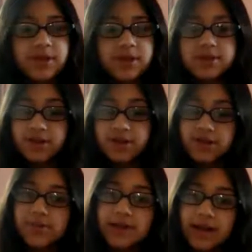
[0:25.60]
So that's
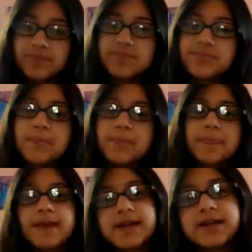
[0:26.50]
my name.
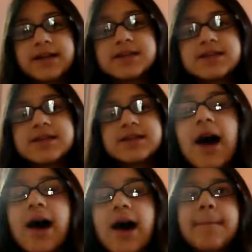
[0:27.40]
And
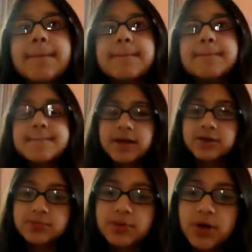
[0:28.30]

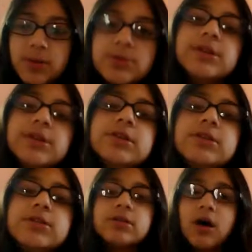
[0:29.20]
you probably
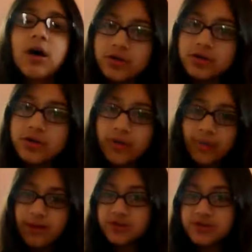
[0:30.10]
all know
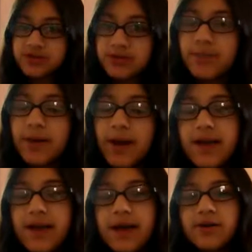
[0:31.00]
about this by
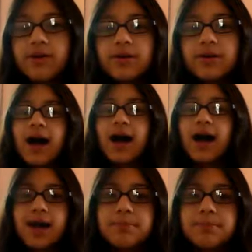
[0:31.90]
now. I
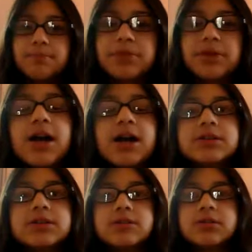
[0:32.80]
am
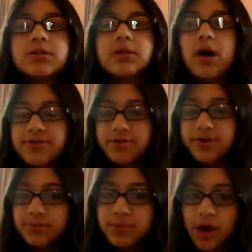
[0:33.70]
an author
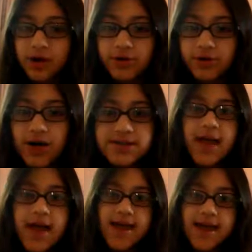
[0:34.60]
in progress,
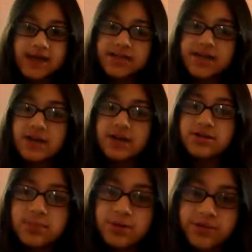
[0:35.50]
and I
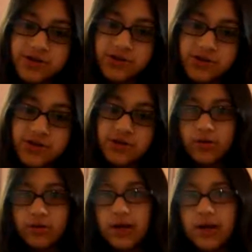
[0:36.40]
do professional
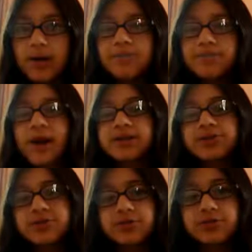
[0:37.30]
yoga. I can
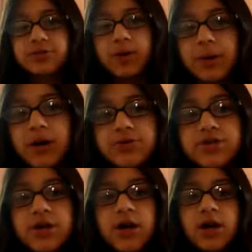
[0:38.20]
do a crow
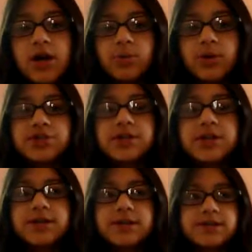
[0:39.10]
pose, which
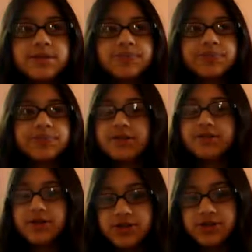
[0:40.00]
is
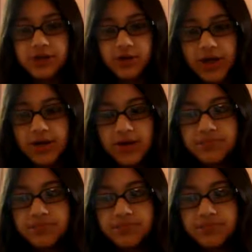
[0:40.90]
advanced yoga.